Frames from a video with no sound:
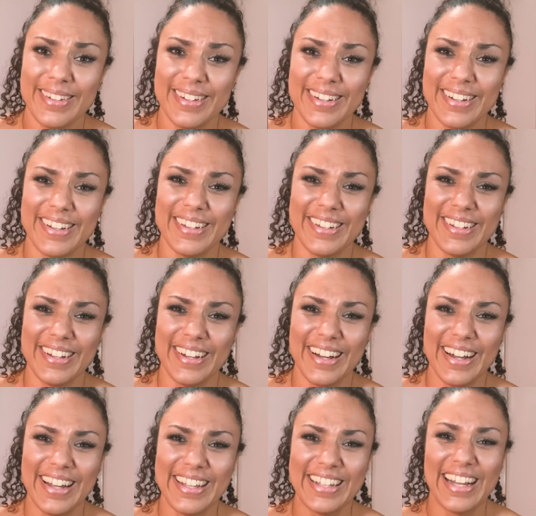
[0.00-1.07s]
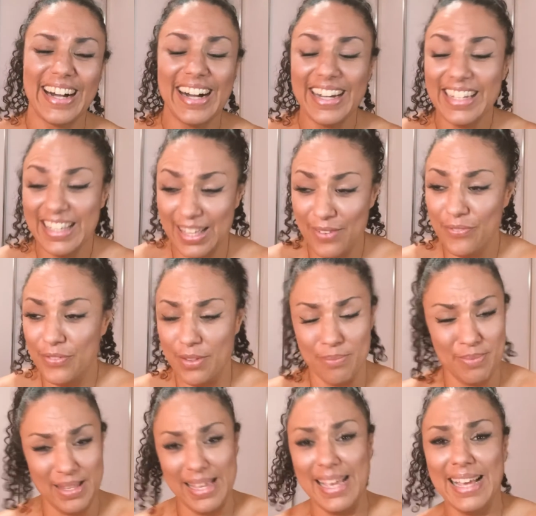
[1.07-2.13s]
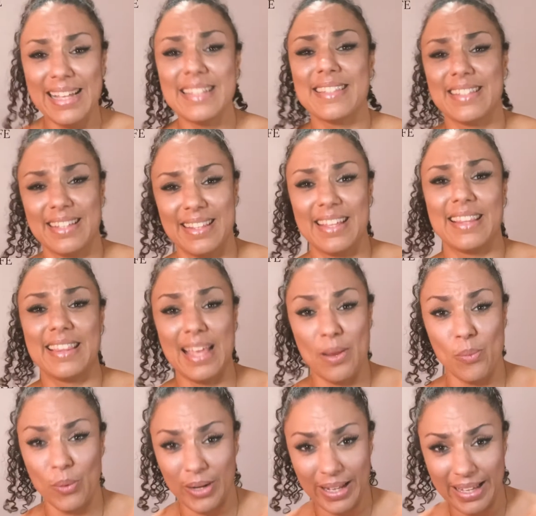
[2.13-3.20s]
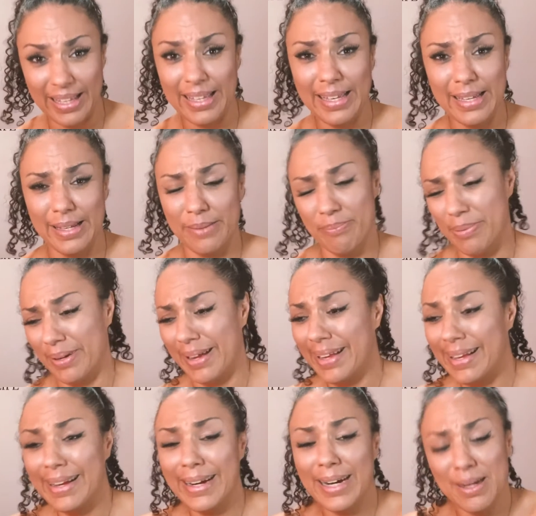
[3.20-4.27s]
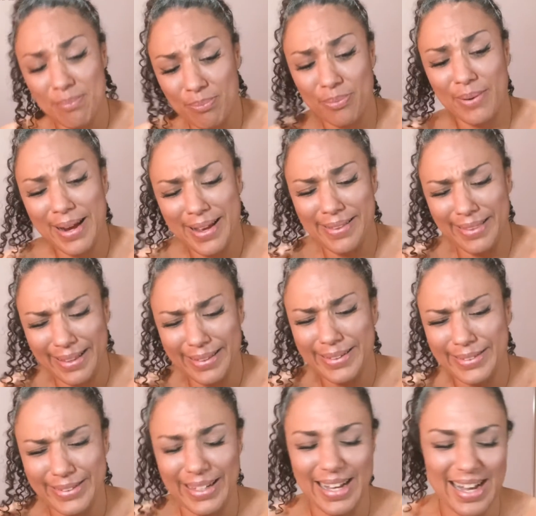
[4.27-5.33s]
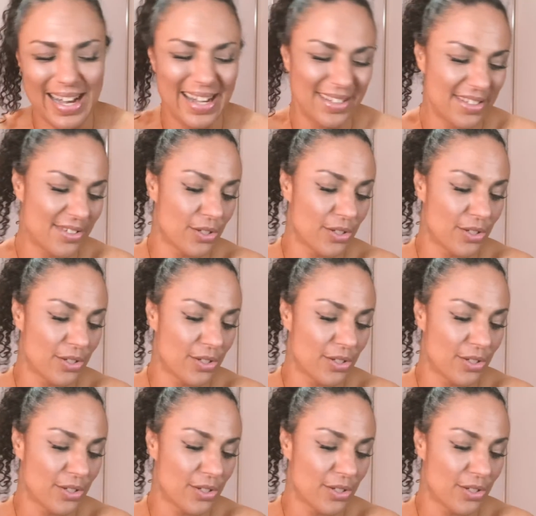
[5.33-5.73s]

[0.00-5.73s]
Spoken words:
I can't give them the answer that they want to hear, but I can't break their little hearts.